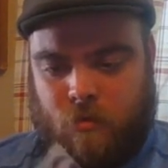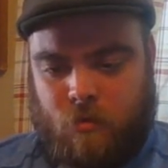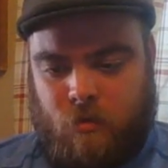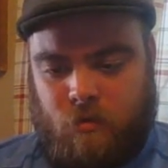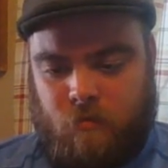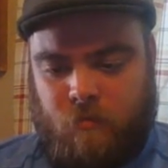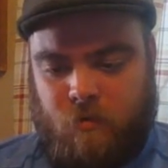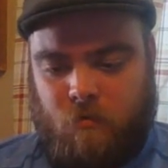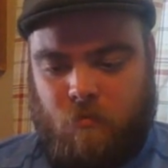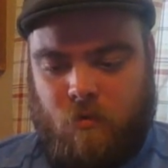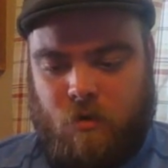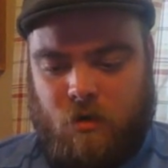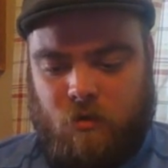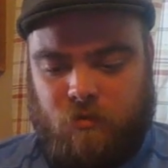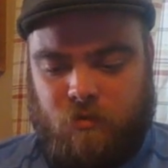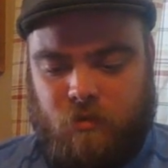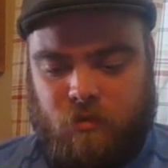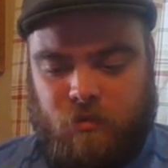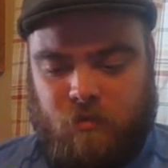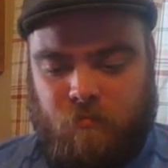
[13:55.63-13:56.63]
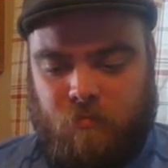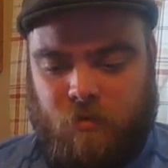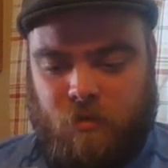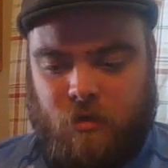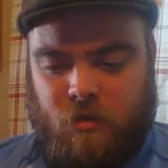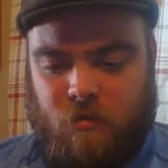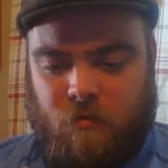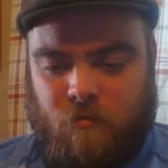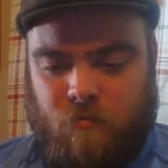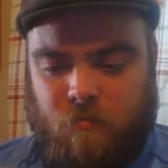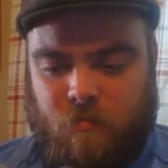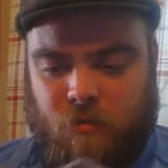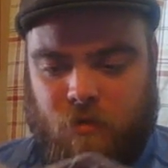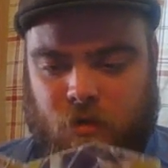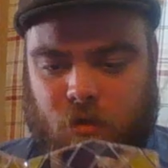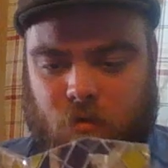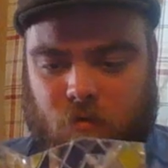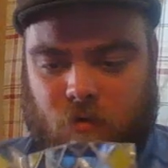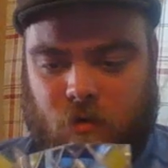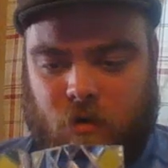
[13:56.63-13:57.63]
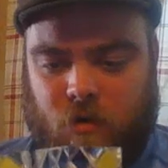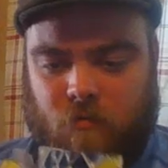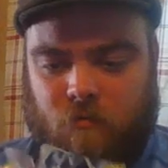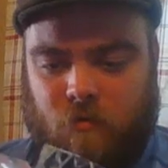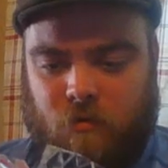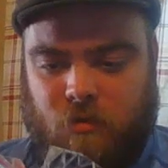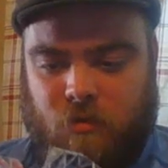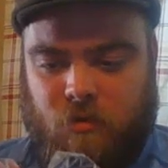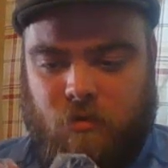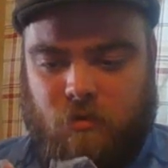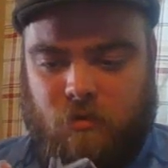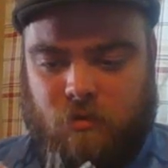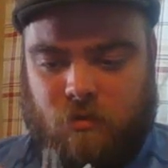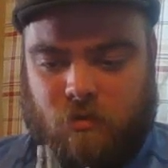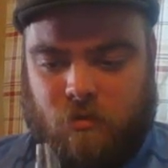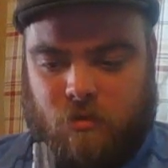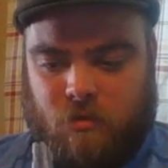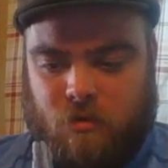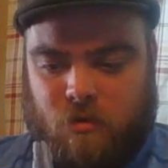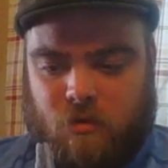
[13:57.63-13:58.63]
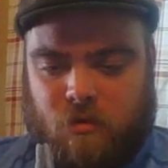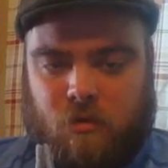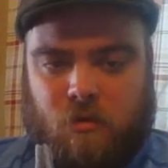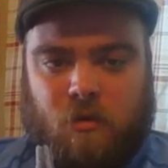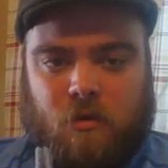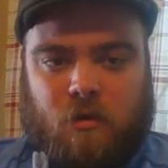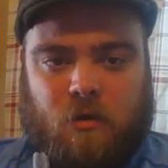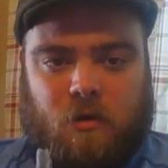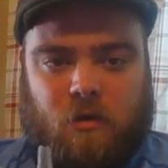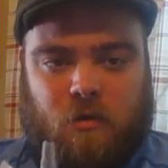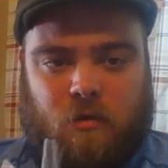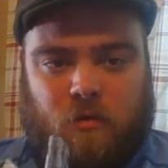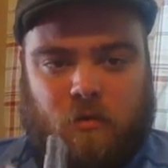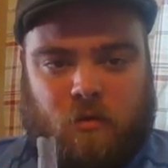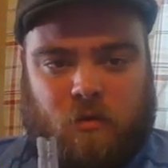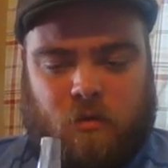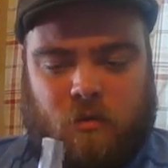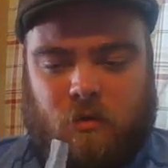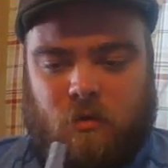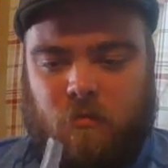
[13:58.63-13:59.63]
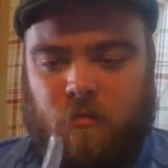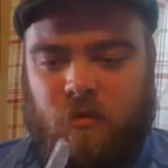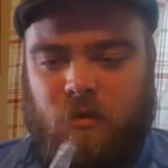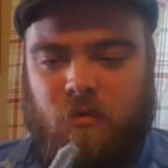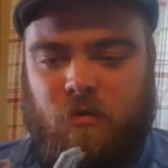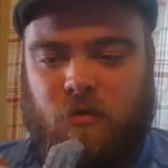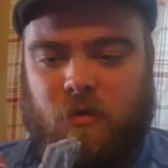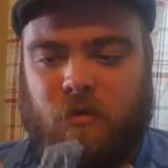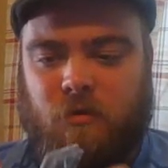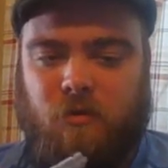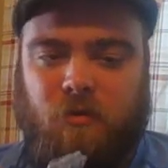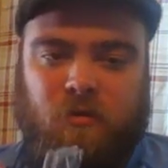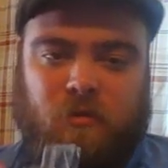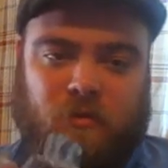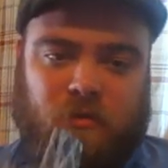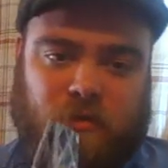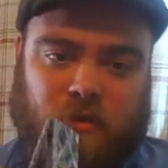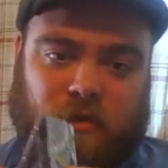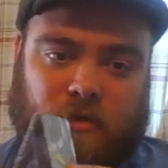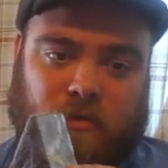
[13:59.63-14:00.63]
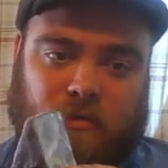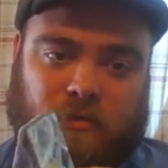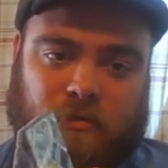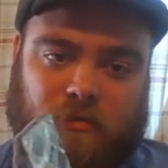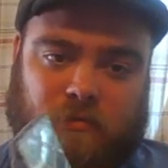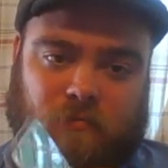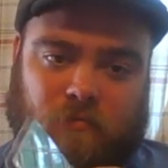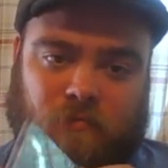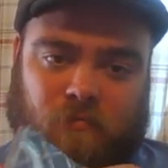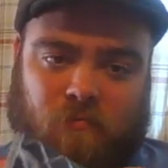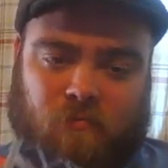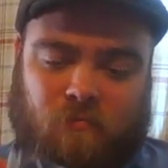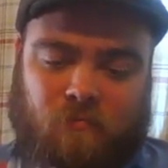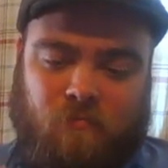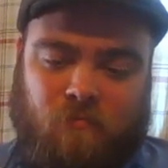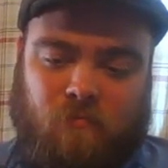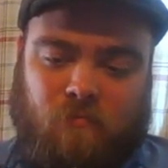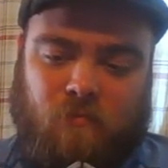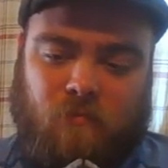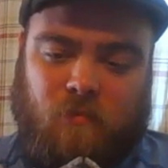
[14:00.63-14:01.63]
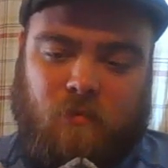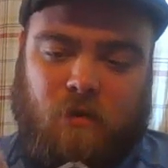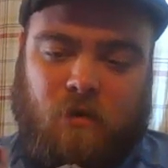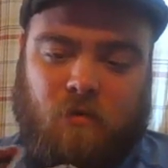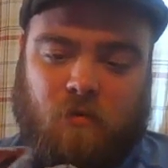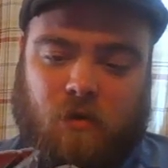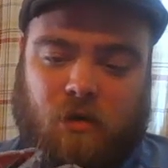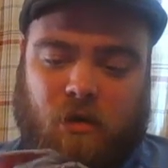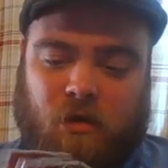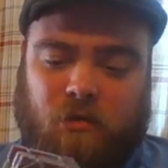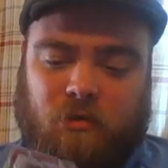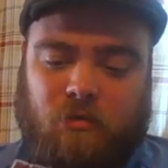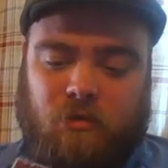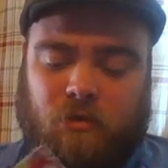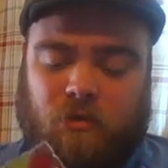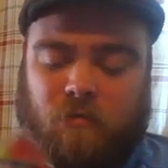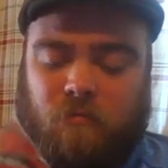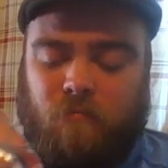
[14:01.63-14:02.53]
It's been a while since I played around with this. I mean, as you can see, it's all kinds of